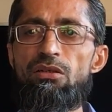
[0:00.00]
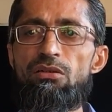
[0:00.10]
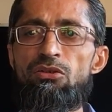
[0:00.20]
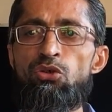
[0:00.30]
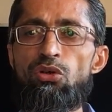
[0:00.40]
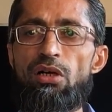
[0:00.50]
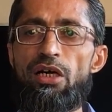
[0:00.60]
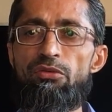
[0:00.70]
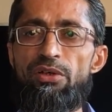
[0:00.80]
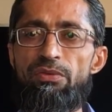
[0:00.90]
No
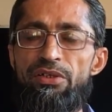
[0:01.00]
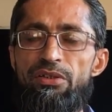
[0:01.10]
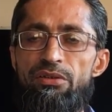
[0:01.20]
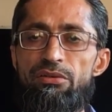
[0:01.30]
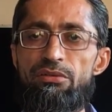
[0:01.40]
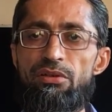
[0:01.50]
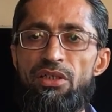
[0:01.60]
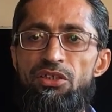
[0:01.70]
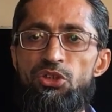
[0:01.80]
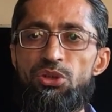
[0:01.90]
cloudy weather
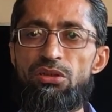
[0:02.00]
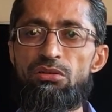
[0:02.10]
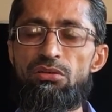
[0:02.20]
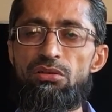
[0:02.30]
condition